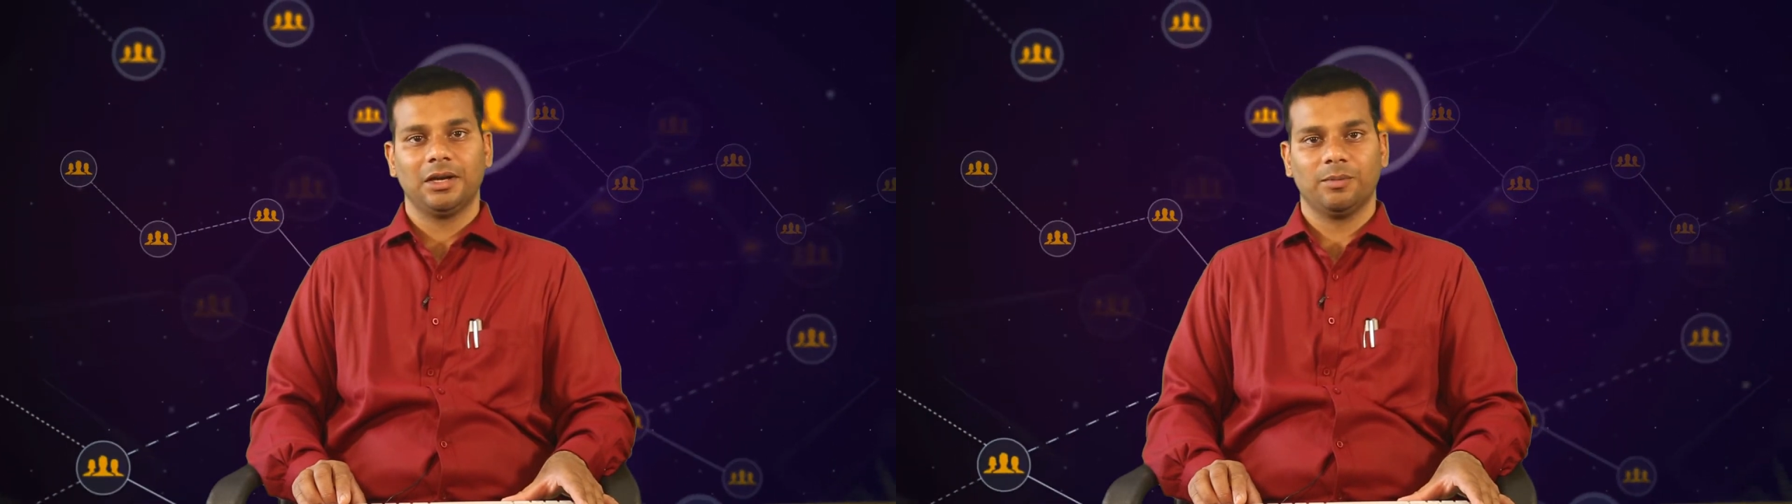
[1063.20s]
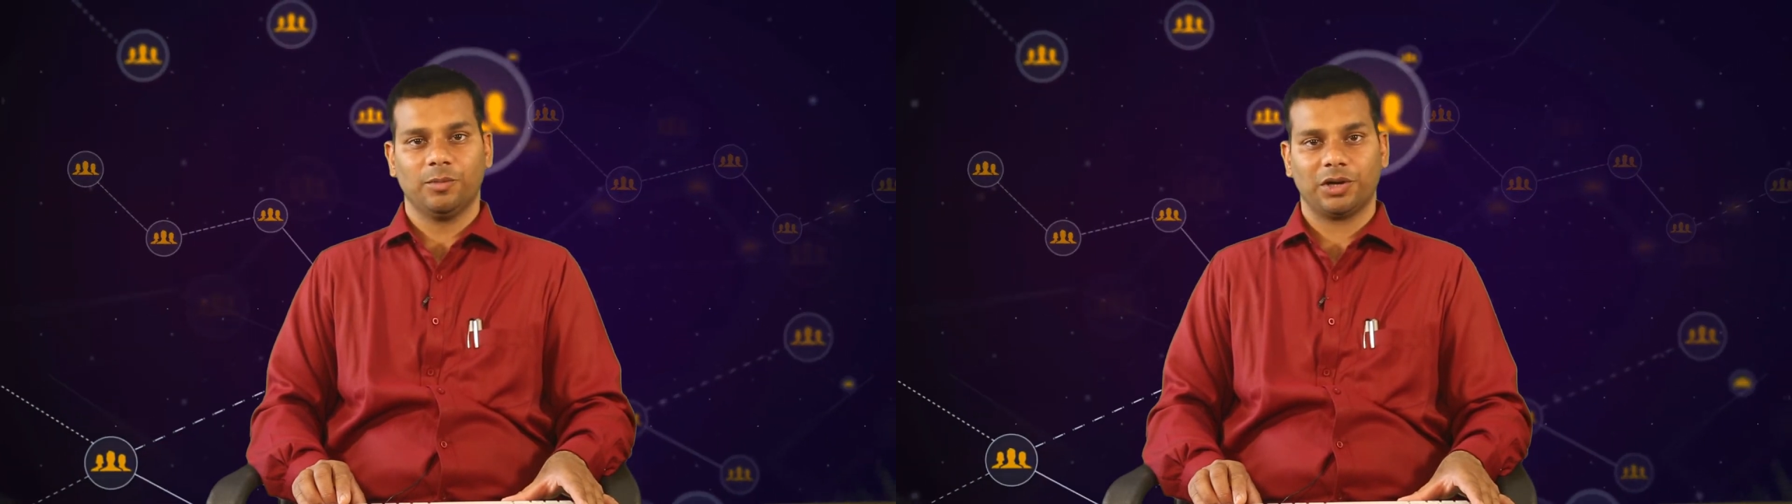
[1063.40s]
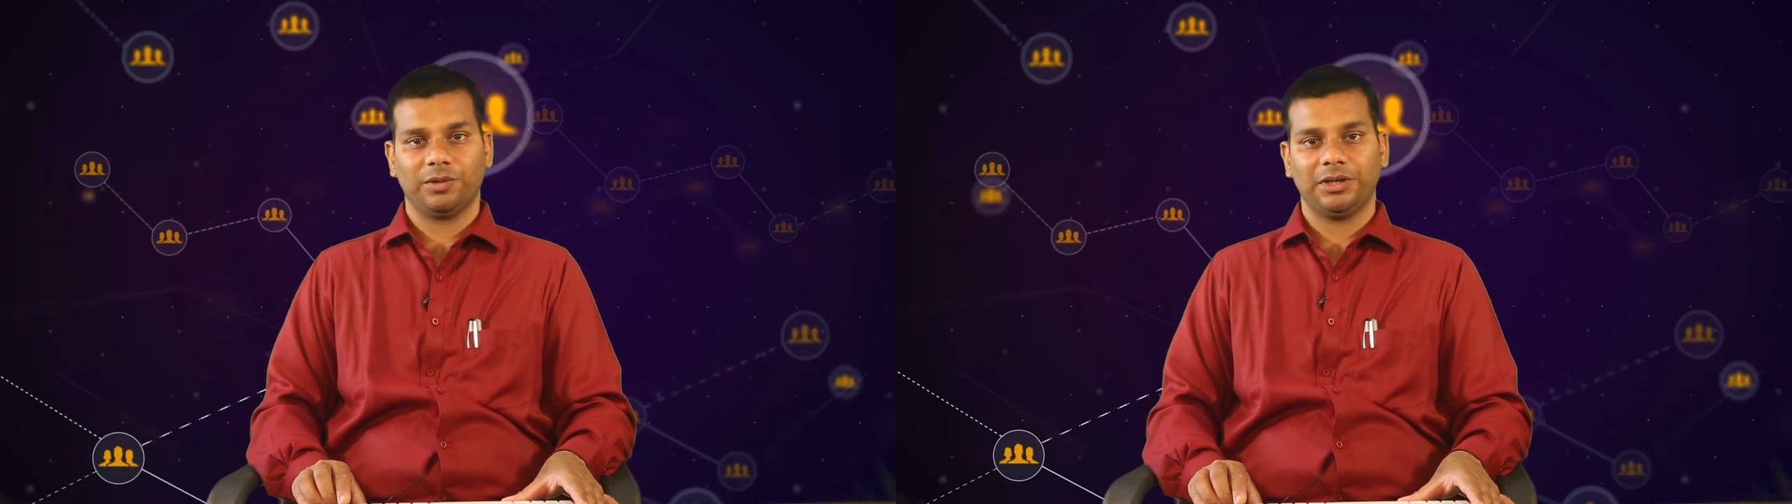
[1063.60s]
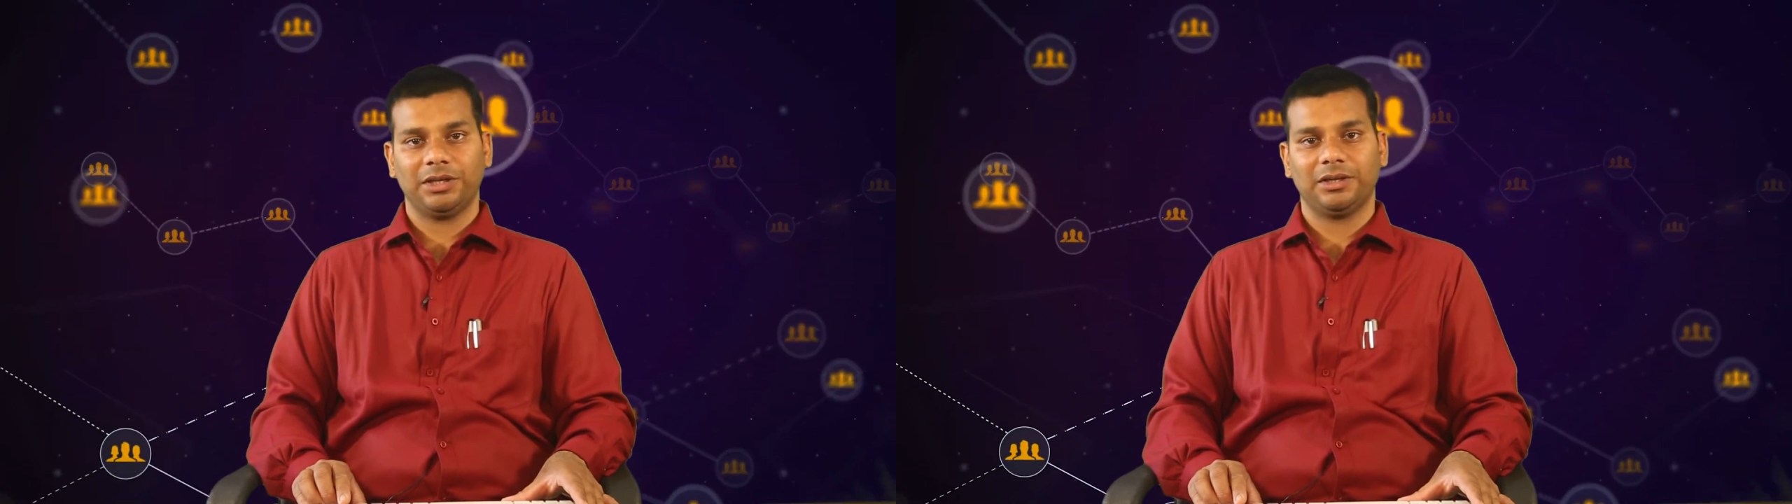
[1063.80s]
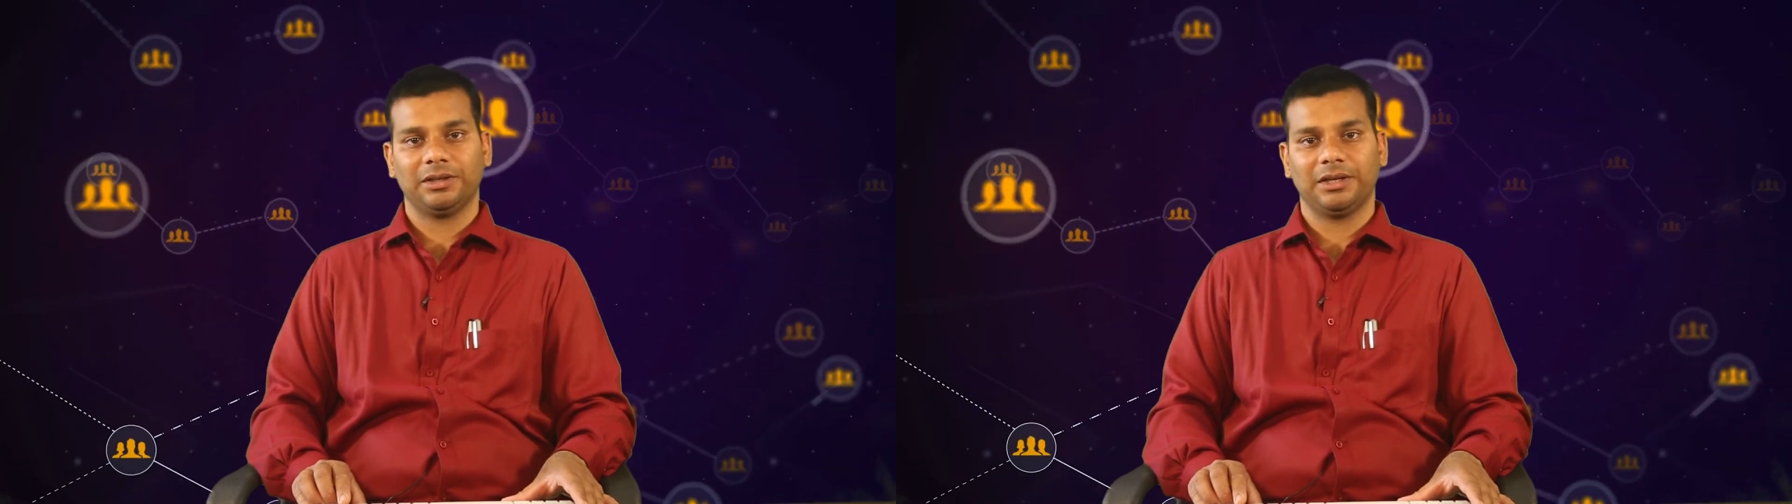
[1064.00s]

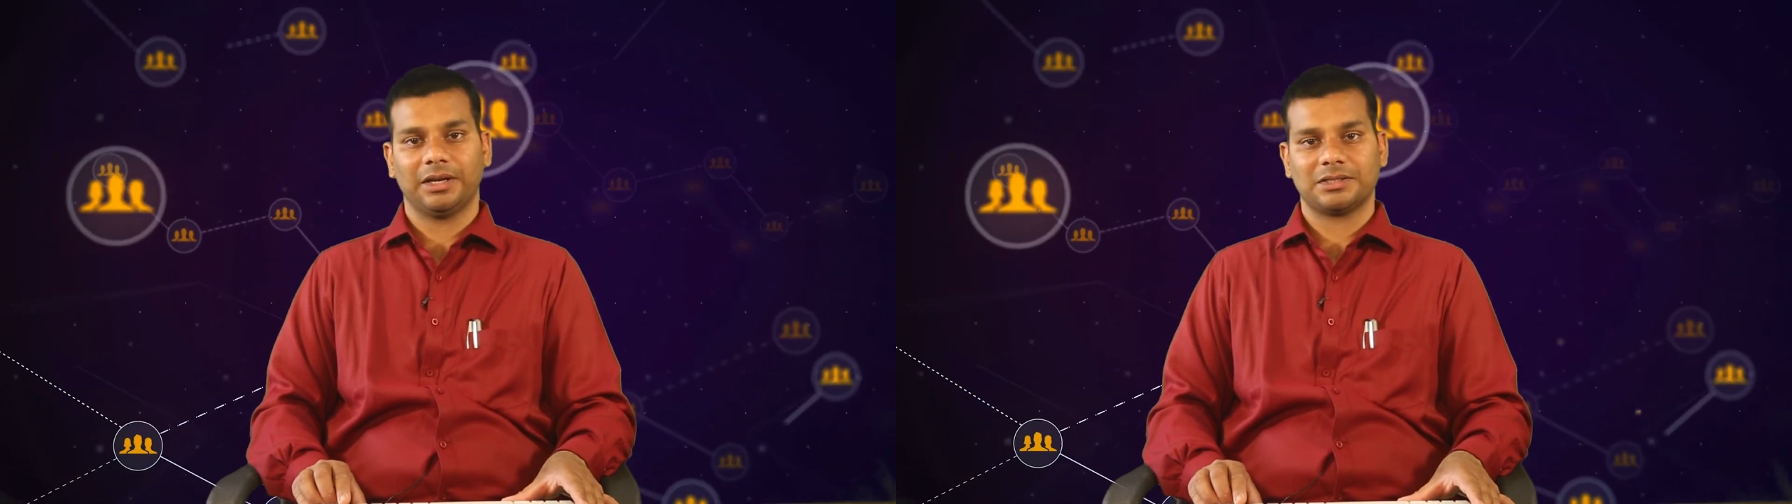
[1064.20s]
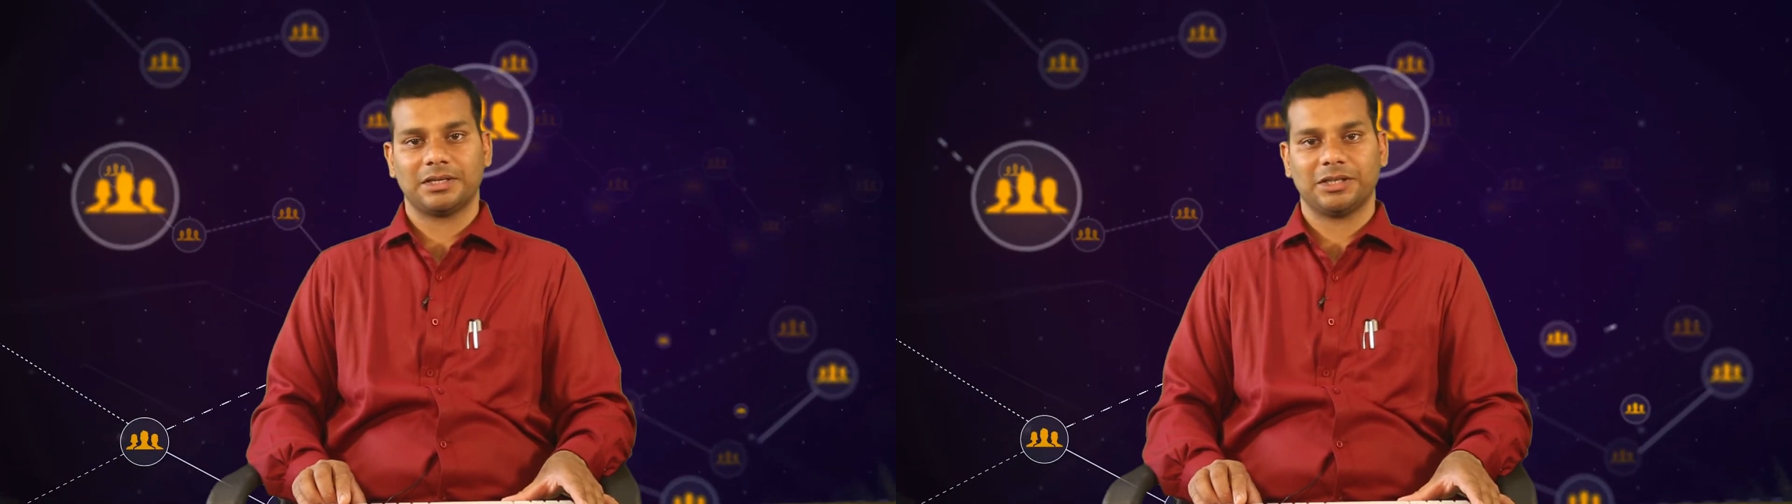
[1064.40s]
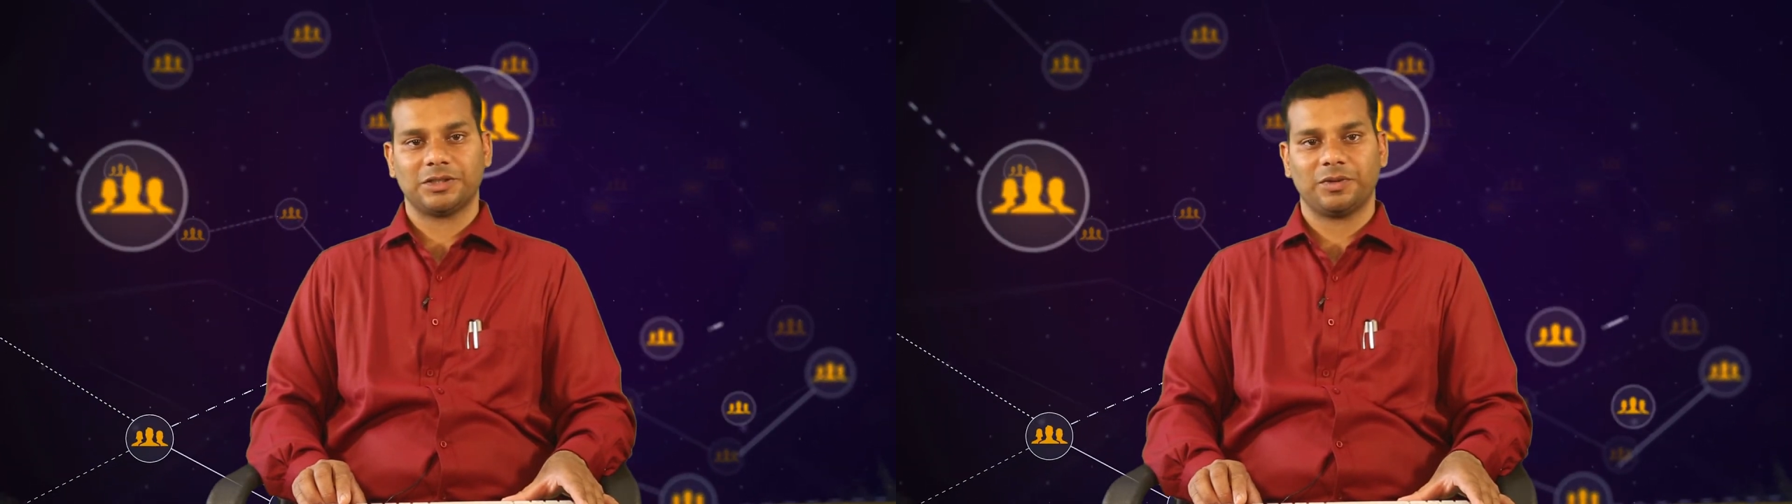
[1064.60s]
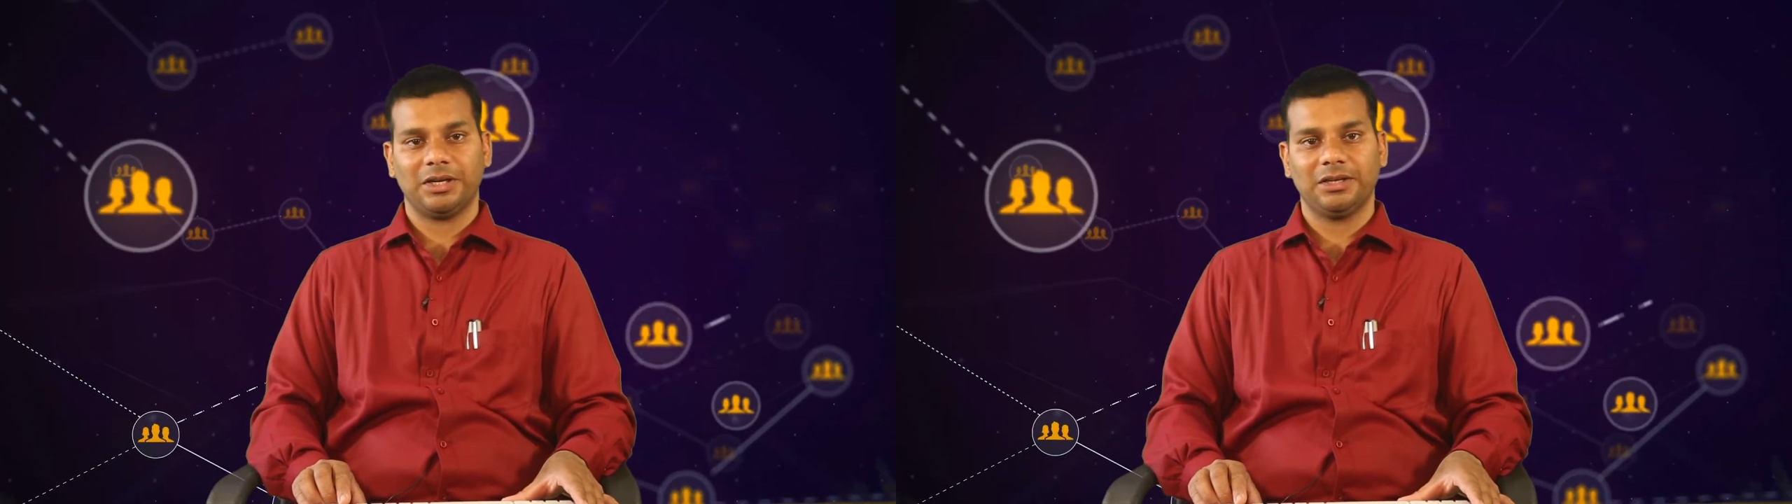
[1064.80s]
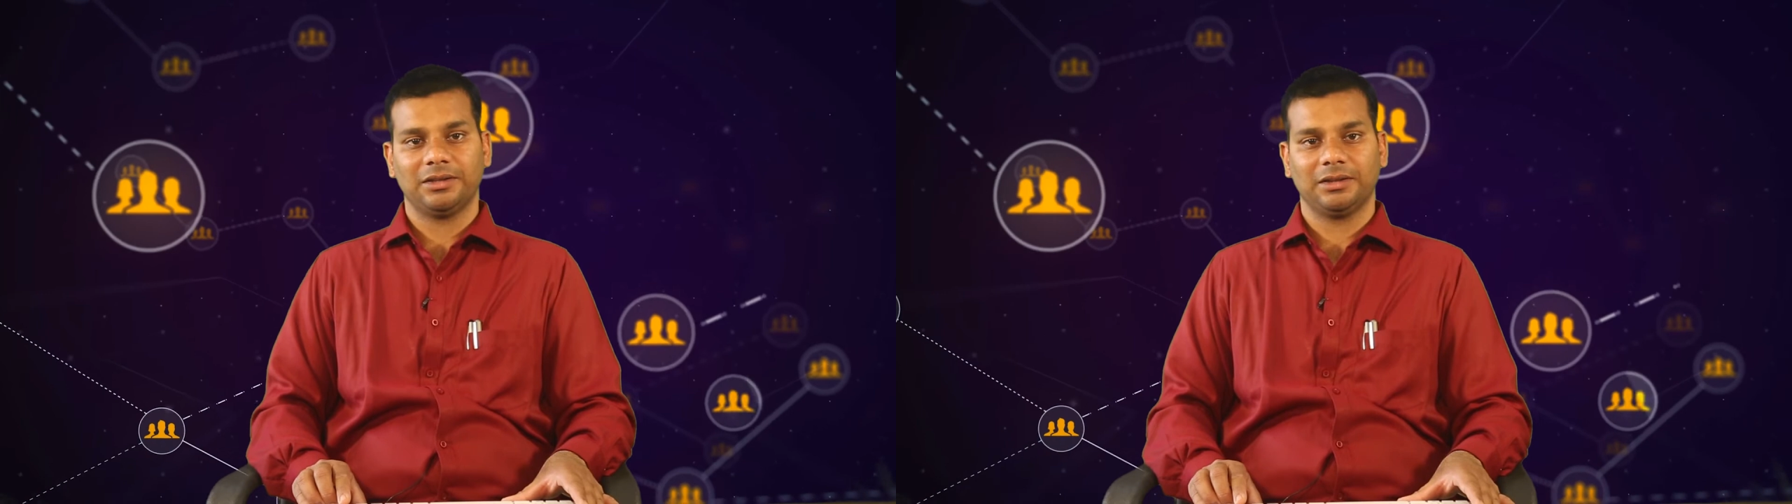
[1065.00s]
motivated, they are
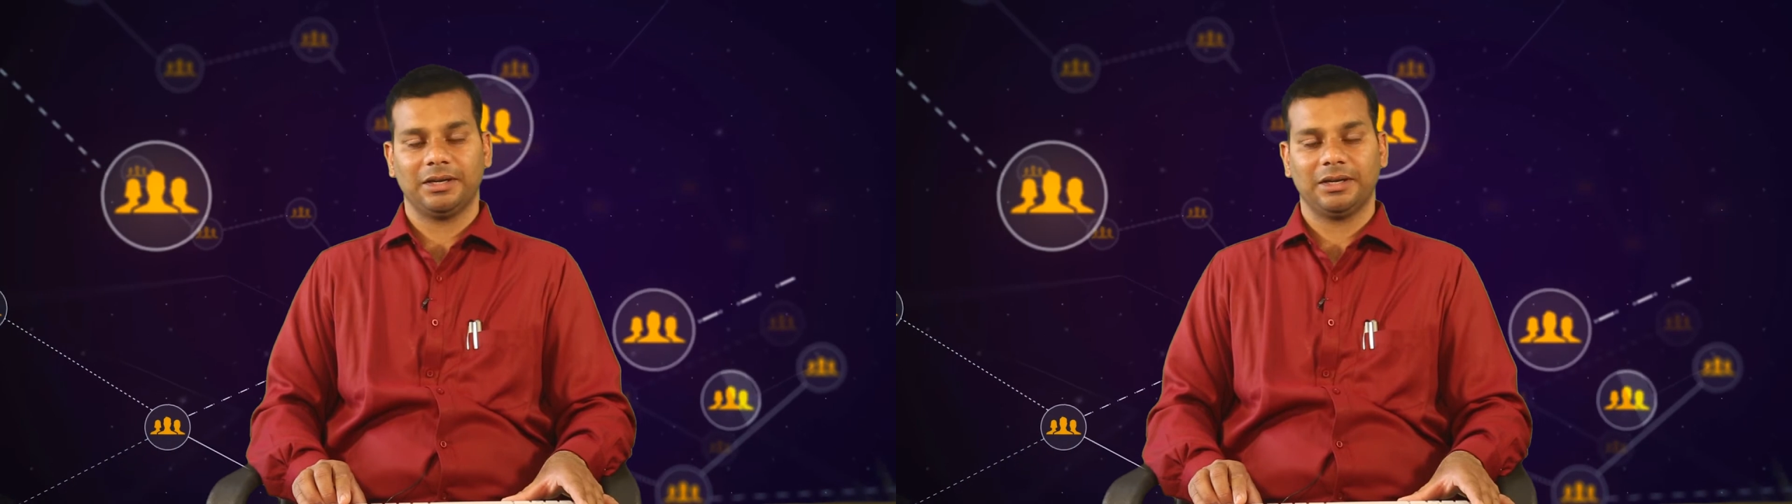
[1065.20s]
satisfied,